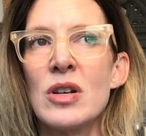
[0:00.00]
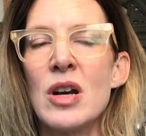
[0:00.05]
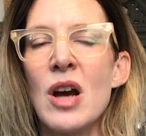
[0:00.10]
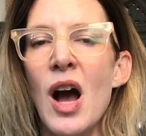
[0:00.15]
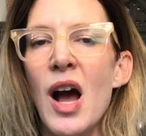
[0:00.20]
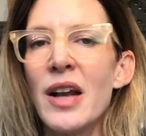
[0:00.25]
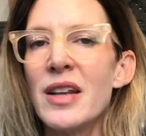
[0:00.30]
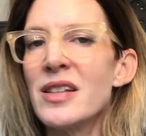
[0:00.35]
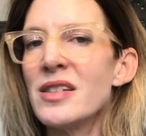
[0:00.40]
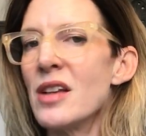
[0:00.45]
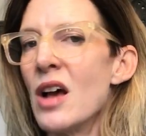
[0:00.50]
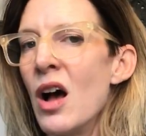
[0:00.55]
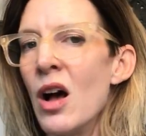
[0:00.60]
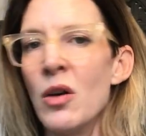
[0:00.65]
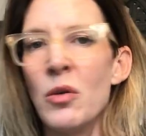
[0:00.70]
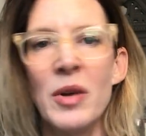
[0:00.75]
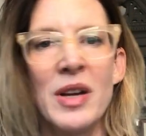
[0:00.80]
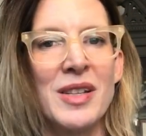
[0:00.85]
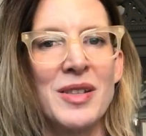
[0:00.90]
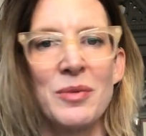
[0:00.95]
God is
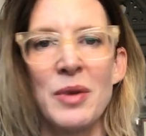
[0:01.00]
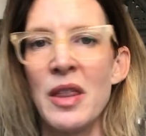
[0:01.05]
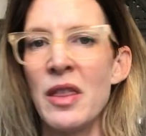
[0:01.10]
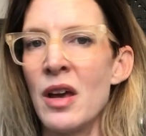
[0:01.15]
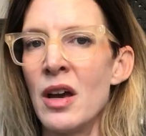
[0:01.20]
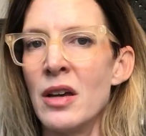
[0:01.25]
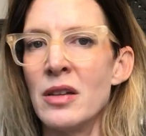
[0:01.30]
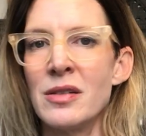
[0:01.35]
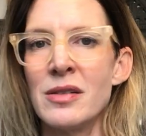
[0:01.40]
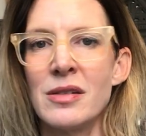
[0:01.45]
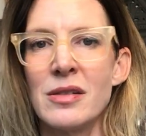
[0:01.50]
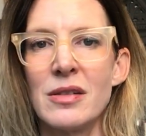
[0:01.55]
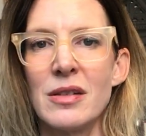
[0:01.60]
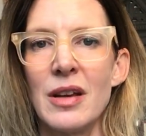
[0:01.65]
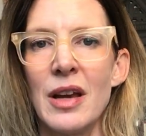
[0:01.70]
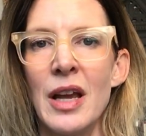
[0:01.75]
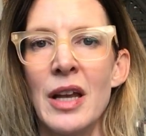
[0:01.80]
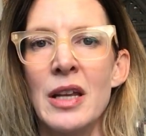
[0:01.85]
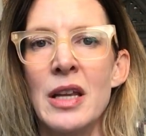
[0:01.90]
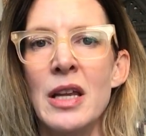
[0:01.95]
always with us
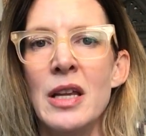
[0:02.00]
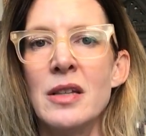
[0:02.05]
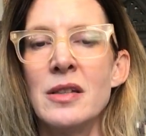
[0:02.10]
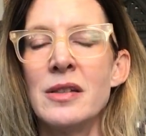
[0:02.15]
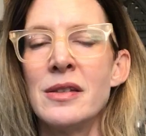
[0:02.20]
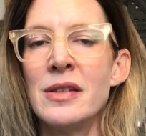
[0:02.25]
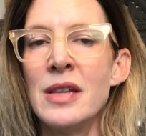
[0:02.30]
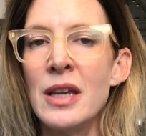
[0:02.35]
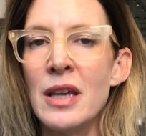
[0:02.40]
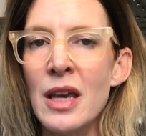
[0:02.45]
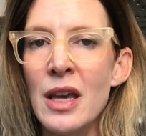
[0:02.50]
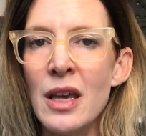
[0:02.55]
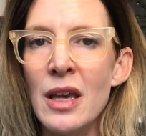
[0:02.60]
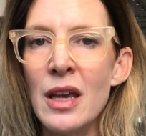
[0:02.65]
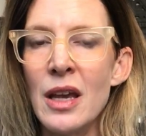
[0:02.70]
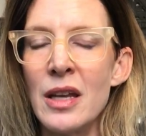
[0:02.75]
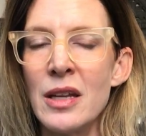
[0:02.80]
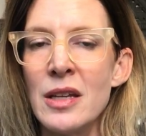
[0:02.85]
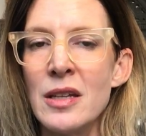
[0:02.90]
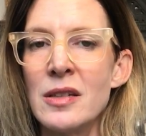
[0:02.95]
and He's
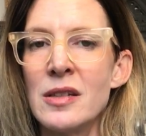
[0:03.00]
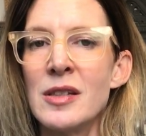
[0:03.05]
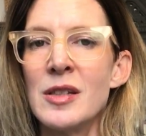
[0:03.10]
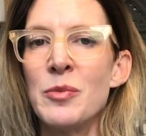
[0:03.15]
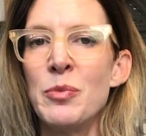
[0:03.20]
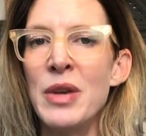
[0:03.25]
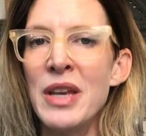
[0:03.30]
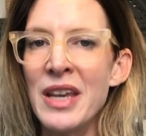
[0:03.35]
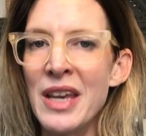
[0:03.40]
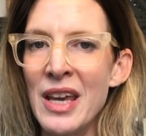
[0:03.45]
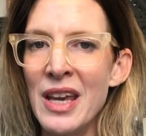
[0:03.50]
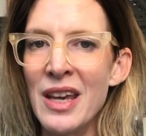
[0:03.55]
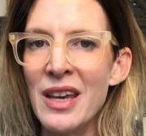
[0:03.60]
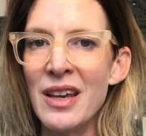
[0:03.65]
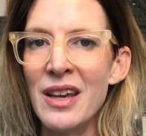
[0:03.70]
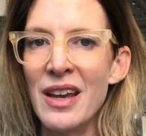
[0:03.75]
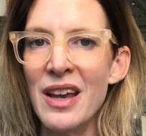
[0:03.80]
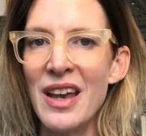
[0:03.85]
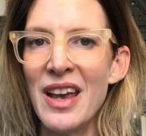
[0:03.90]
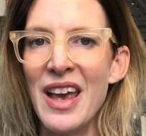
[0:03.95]
singing and He's
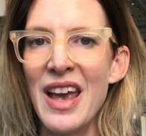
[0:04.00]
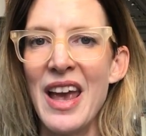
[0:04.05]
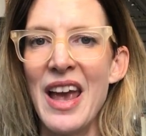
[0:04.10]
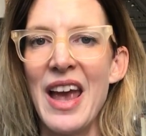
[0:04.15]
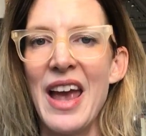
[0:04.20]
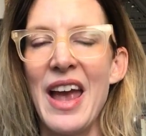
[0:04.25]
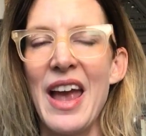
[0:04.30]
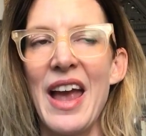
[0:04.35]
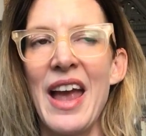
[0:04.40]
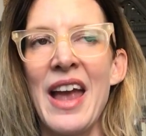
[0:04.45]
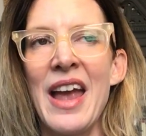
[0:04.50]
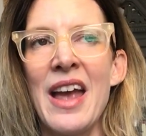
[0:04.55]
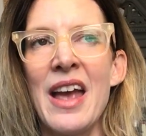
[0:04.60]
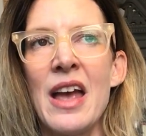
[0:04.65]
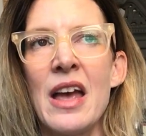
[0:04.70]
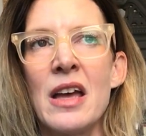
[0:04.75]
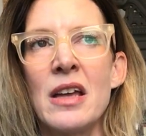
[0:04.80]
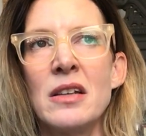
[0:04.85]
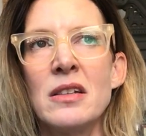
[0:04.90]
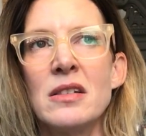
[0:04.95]
speaking.
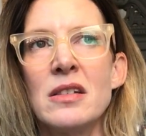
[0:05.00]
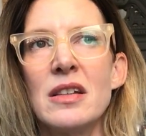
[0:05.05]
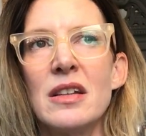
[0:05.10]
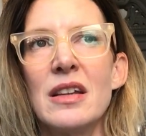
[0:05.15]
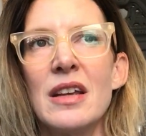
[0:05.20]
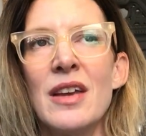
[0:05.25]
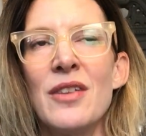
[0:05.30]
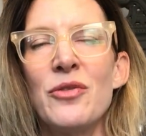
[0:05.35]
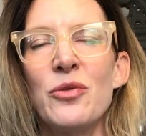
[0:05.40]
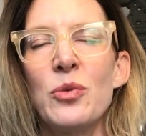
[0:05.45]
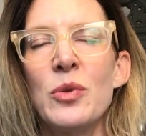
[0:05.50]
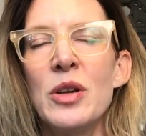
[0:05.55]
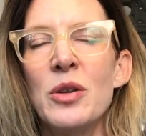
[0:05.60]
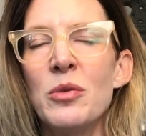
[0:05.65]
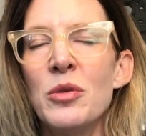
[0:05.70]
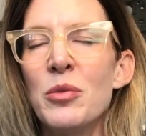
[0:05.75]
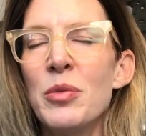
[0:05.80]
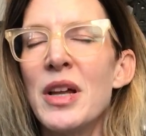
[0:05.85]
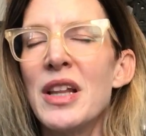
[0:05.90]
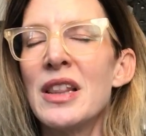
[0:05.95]
And if we
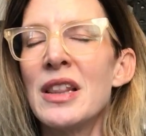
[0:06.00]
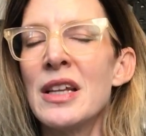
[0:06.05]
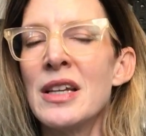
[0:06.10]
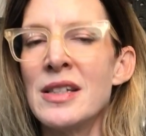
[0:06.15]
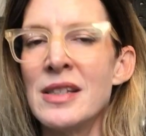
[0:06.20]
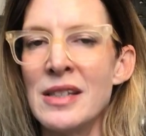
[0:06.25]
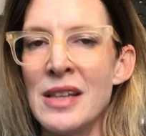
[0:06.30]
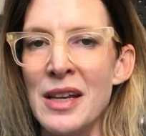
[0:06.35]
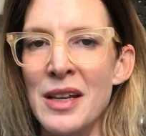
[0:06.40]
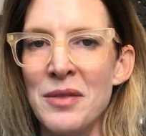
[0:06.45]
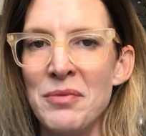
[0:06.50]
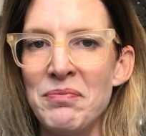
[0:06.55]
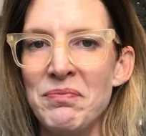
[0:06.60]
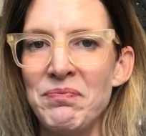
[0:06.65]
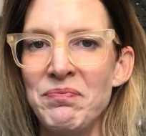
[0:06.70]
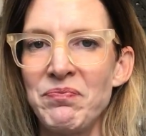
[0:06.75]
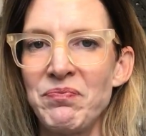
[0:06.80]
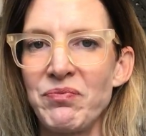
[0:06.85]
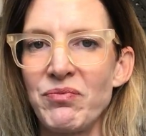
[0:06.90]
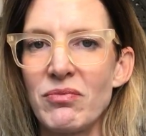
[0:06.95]
will but listen,
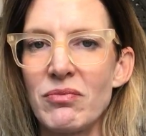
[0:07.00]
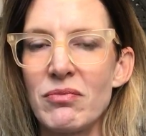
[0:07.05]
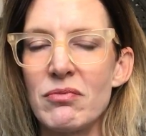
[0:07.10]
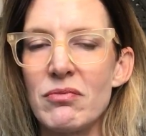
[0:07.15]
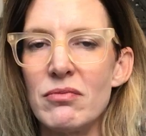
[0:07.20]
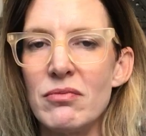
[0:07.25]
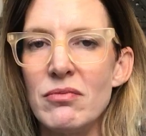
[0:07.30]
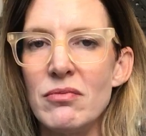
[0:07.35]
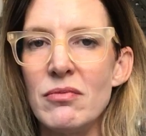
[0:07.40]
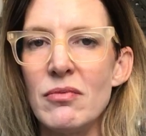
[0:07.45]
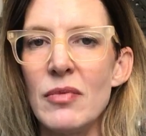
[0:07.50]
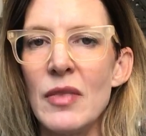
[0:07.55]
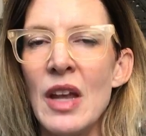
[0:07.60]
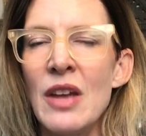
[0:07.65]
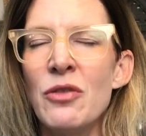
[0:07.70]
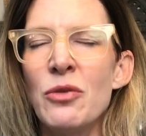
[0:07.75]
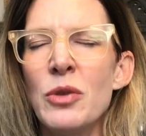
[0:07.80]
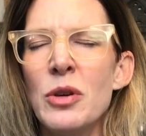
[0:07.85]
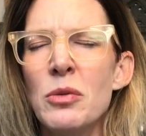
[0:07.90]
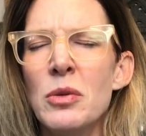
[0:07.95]

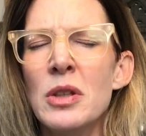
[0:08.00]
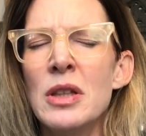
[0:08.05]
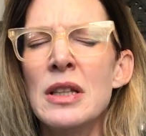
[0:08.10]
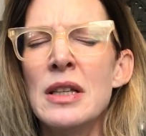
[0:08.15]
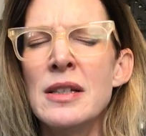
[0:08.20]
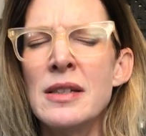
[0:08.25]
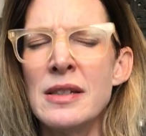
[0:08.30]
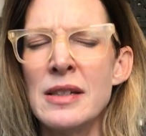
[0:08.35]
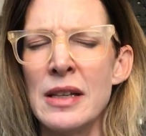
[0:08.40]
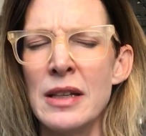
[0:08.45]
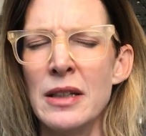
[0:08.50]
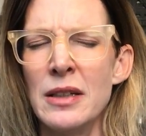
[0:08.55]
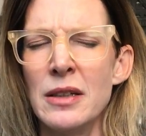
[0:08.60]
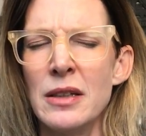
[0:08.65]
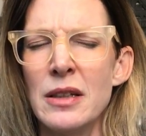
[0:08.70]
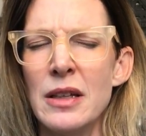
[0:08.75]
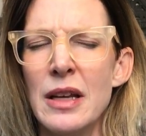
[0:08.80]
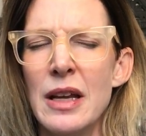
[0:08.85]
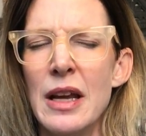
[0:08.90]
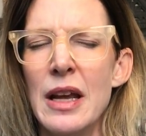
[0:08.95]
if we will
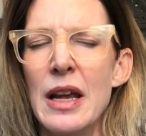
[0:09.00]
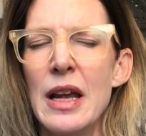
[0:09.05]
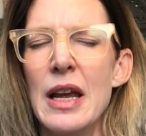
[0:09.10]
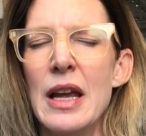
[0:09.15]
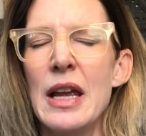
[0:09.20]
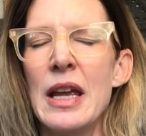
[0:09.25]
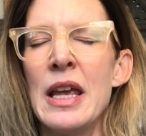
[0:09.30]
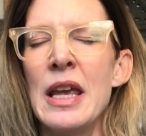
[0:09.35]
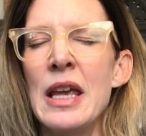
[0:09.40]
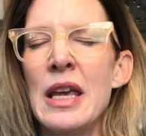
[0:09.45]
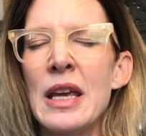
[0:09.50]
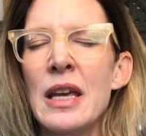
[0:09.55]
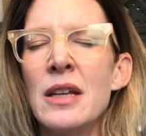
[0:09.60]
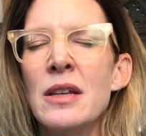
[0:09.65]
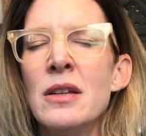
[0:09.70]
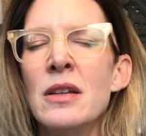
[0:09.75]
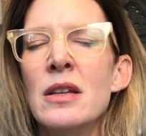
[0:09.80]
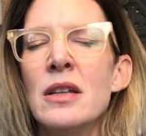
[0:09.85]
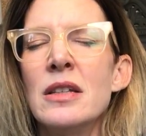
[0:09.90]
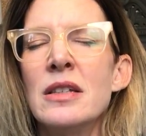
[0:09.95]
listen, He
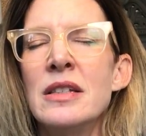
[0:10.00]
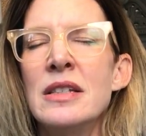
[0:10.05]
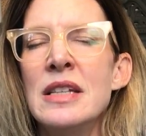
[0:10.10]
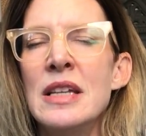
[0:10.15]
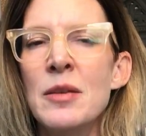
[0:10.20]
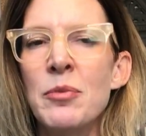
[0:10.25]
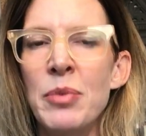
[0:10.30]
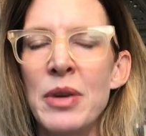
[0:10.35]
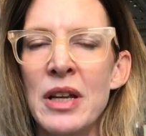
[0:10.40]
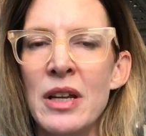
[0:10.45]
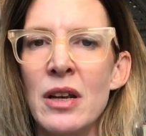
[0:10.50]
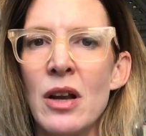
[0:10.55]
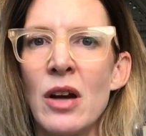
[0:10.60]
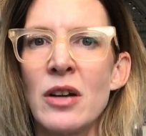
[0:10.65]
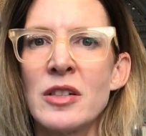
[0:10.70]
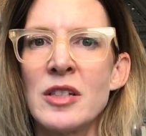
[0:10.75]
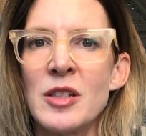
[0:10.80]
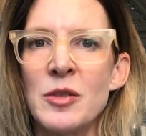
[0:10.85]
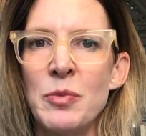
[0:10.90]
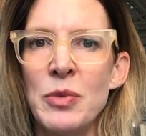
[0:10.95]
can deepen
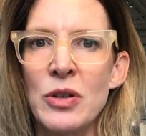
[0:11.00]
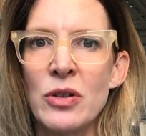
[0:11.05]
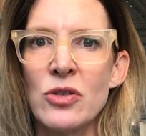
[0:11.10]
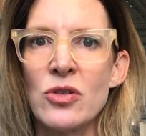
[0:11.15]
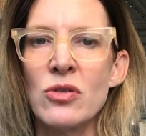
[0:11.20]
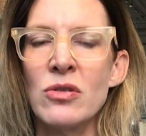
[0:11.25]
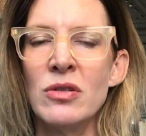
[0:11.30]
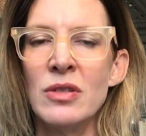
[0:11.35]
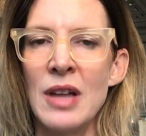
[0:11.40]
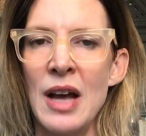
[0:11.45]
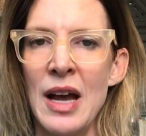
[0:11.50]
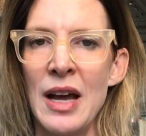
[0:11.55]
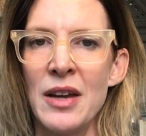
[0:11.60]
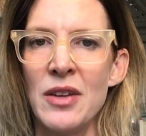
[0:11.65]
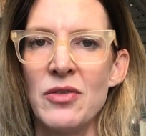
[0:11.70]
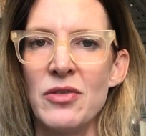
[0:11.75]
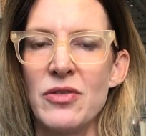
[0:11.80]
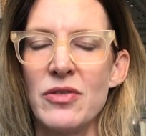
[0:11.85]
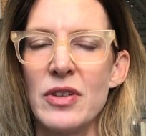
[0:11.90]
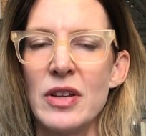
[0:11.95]
our spiritual
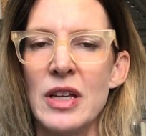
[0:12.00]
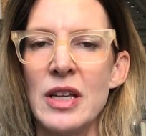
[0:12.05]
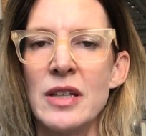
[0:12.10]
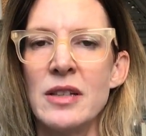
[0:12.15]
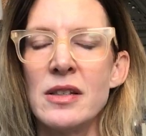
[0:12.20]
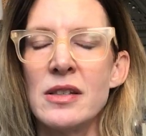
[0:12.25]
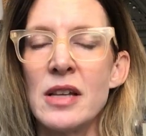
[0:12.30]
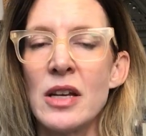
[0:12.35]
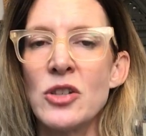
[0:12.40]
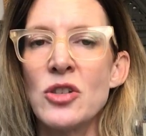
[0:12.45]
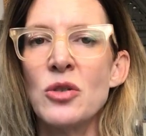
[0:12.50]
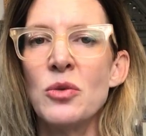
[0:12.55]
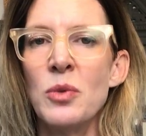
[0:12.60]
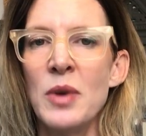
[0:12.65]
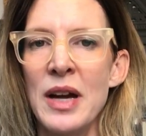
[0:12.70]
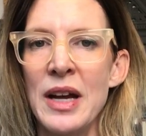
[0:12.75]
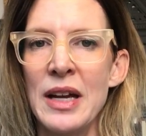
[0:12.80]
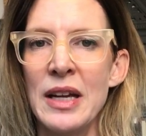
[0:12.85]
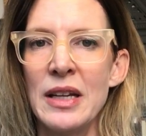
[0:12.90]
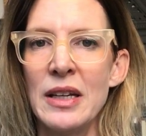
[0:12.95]
life in such a
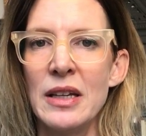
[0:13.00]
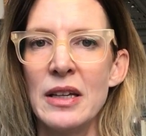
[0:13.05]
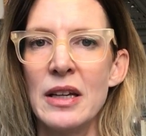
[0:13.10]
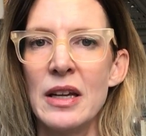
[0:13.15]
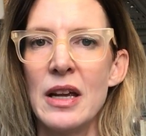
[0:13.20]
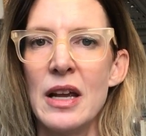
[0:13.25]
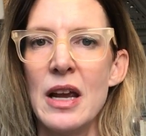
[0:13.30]
way